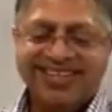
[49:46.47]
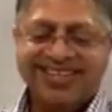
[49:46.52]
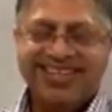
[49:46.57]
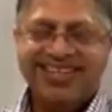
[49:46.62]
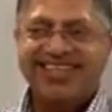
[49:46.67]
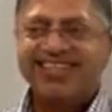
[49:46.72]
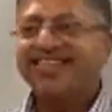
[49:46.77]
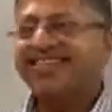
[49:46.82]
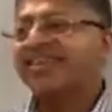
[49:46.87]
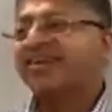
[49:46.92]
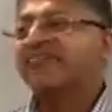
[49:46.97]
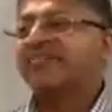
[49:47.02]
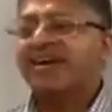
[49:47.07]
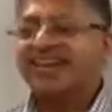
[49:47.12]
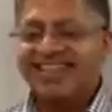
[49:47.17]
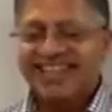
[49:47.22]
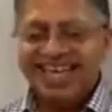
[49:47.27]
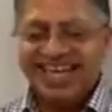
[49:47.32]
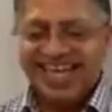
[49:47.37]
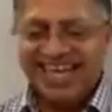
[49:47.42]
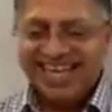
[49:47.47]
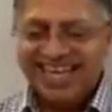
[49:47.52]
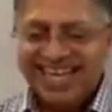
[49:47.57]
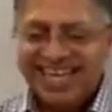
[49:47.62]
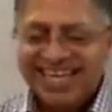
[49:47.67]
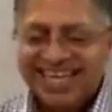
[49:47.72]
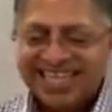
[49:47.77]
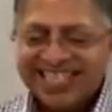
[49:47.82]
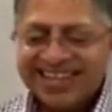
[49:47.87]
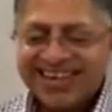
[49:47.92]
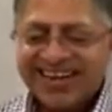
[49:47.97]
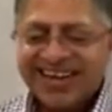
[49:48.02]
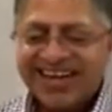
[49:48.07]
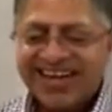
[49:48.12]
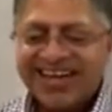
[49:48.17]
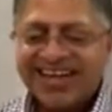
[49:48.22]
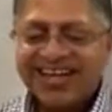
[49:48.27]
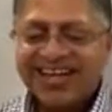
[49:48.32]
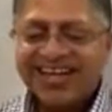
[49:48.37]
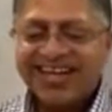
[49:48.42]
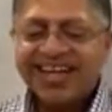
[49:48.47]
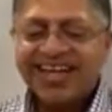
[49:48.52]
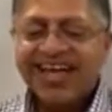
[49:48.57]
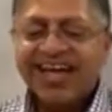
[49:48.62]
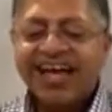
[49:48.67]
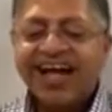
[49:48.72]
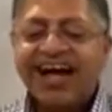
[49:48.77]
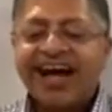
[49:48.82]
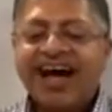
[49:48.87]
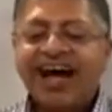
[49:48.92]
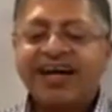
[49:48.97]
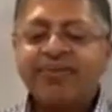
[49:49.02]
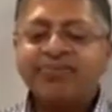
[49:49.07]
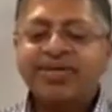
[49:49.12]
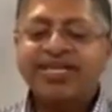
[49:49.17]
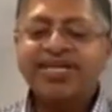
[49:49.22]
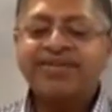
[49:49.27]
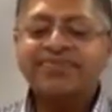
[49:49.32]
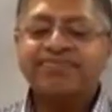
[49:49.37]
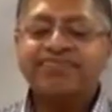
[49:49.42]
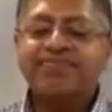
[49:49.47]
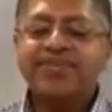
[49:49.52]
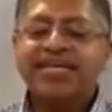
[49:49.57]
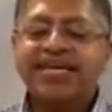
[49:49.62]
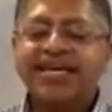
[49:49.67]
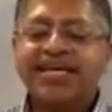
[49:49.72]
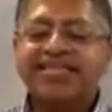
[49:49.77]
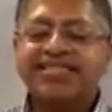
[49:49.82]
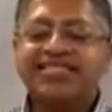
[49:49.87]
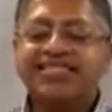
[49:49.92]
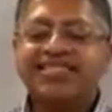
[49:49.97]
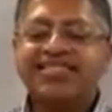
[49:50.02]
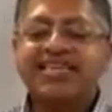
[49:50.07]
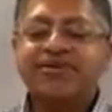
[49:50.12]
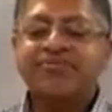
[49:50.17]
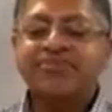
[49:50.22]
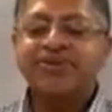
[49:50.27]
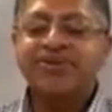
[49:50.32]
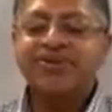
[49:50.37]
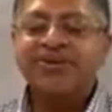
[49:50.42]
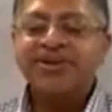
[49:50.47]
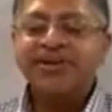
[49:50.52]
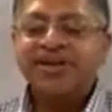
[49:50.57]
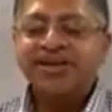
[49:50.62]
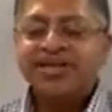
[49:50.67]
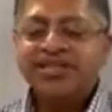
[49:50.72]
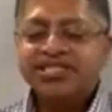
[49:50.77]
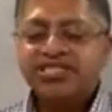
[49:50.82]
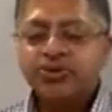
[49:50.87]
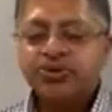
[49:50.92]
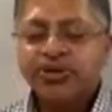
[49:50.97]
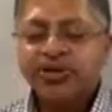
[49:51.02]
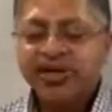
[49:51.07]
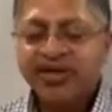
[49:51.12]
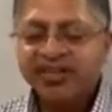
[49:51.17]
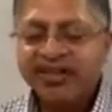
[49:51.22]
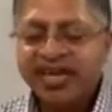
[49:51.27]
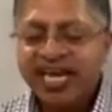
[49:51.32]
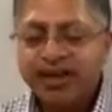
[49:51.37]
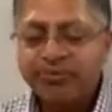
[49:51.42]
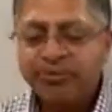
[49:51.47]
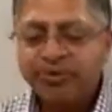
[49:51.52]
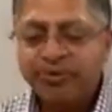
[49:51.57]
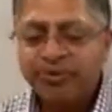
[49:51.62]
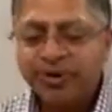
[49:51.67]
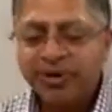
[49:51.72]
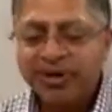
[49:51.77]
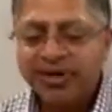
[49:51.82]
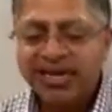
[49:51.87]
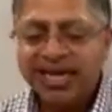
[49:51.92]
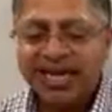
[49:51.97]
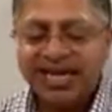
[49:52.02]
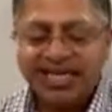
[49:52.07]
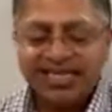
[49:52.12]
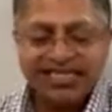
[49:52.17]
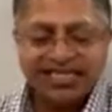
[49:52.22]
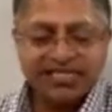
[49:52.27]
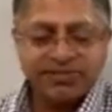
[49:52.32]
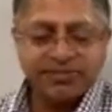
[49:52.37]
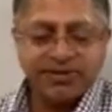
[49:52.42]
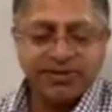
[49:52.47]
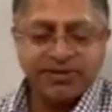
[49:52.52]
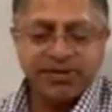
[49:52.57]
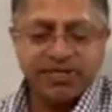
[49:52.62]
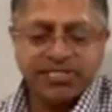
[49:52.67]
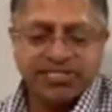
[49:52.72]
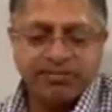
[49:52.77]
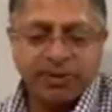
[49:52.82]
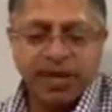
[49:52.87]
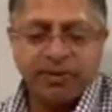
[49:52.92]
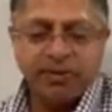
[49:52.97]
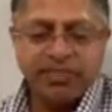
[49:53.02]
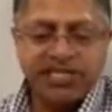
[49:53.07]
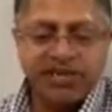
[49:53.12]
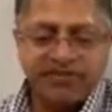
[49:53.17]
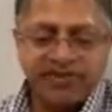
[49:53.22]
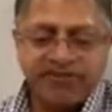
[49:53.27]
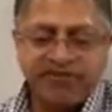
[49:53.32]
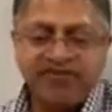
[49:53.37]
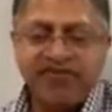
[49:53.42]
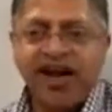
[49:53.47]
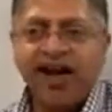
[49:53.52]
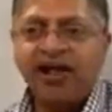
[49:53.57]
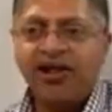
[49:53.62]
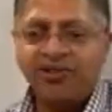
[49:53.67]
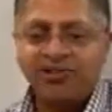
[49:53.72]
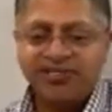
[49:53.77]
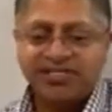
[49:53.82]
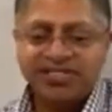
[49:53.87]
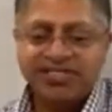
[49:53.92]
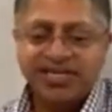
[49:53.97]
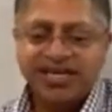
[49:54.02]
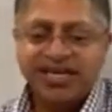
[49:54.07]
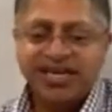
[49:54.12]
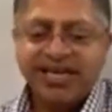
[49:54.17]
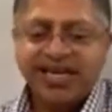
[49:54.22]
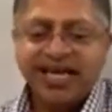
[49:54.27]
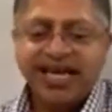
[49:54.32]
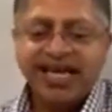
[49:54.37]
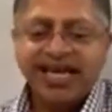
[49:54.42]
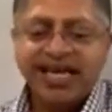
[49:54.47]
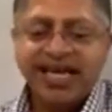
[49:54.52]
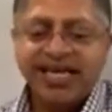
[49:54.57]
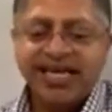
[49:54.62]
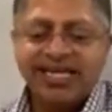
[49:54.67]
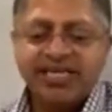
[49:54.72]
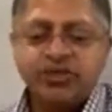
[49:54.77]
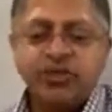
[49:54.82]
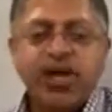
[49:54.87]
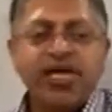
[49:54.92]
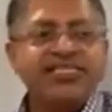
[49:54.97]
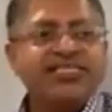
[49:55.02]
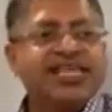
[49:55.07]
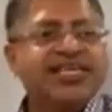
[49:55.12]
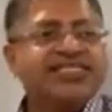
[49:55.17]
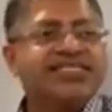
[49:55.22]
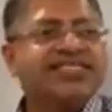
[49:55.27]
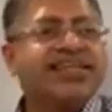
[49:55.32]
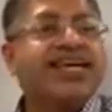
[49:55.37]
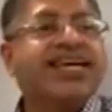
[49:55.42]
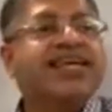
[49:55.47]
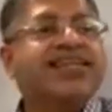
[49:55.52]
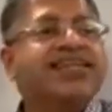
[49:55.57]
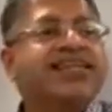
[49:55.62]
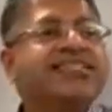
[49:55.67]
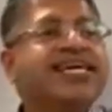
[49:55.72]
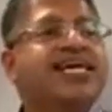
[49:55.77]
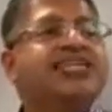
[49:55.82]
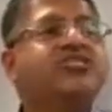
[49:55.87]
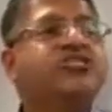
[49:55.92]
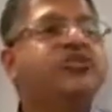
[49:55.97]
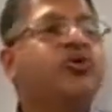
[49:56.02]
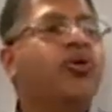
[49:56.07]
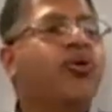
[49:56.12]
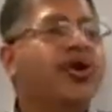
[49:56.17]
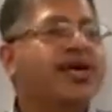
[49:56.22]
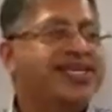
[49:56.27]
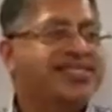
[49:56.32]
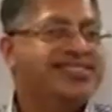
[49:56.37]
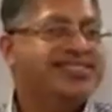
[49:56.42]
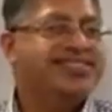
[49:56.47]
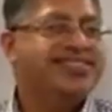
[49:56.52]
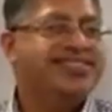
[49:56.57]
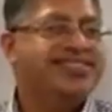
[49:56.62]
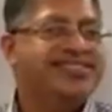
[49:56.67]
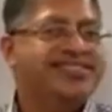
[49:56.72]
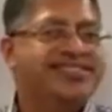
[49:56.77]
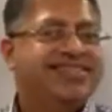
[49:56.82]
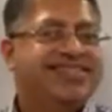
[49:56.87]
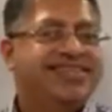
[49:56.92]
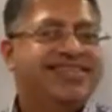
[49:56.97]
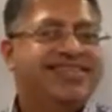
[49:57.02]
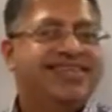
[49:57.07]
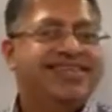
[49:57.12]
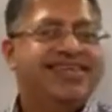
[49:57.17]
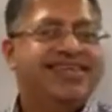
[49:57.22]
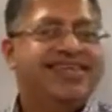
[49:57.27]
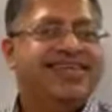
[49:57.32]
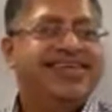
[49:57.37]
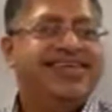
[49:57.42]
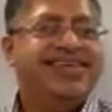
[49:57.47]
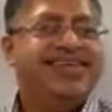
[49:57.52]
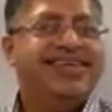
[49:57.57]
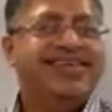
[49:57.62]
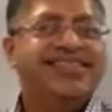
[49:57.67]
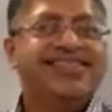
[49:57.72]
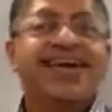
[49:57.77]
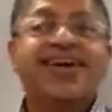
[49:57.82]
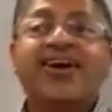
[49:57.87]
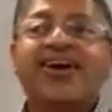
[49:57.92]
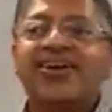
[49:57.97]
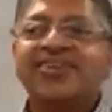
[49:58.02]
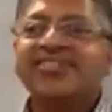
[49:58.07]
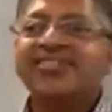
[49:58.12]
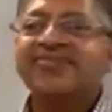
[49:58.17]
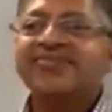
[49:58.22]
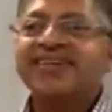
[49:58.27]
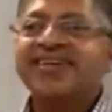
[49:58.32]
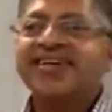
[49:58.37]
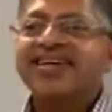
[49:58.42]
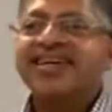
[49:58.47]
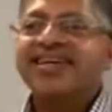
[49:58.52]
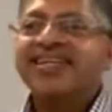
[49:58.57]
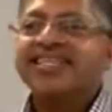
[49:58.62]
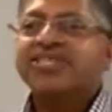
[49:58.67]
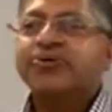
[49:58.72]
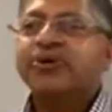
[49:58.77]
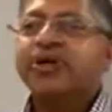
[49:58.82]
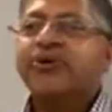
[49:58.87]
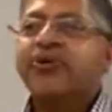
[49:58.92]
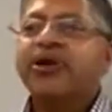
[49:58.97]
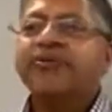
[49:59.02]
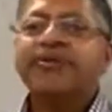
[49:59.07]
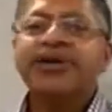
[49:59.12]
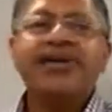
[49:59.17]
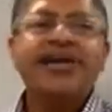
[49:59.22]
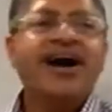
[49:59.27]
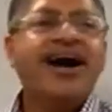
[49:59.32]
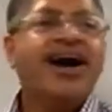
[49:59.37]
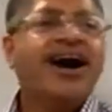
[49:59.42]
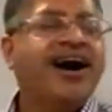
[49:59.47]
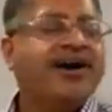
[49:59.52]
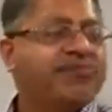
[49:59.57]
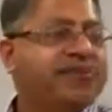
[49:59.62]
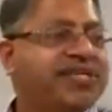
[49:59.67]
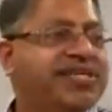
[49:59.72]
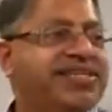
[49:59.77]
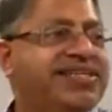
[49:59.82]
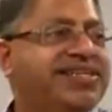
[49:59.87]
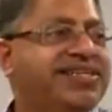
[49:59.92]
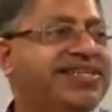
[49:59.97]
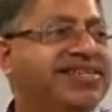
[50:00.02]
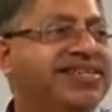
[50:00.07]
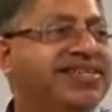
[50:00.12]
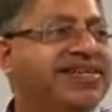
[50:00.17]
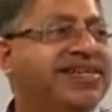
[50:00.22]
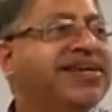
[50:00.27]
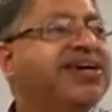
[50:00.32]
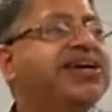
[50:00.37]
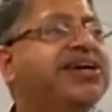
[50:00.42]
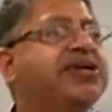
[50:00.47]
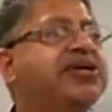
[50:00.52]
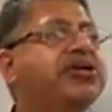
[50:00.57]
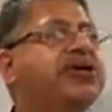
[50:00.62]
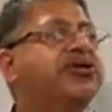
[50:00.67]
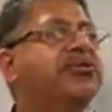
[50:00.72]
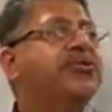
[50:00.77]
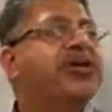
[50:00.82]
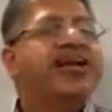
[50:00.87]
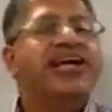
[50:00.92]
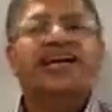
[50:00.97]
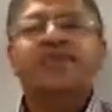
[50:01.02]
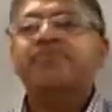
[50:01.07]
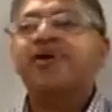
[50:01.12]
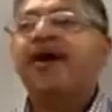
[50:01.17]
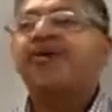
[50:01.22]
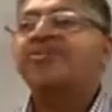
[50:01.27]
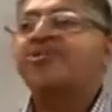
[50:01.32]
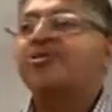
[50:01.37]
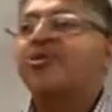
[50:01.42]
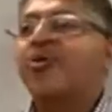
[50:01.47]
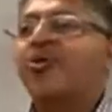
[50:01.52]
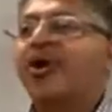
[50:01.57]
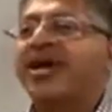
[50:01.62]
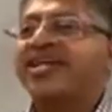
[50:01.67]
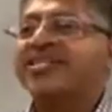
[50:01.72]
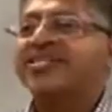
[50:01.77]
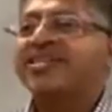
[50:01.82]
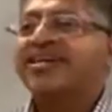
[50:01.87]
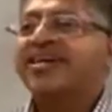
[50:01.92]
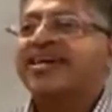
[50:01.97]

You did a little better than that. So Haman is similar to another Hebrew word, and it's spelled with different vowels, and it translates into English as noise. Isn't that awesome? So when you read about Haman, you're reading about noise.